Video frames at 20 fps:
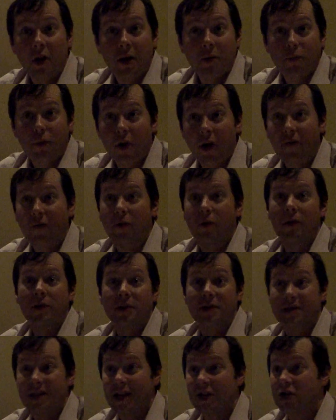nonprofit
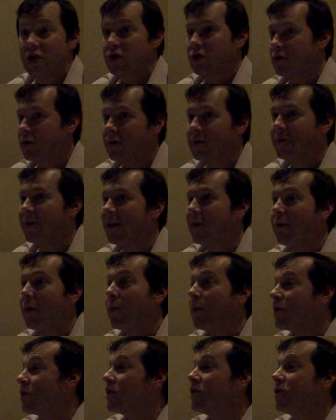organizations couldn't figure
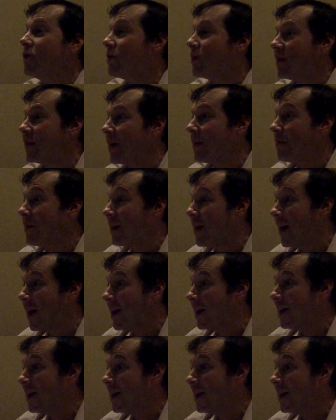out what to do with the MBA.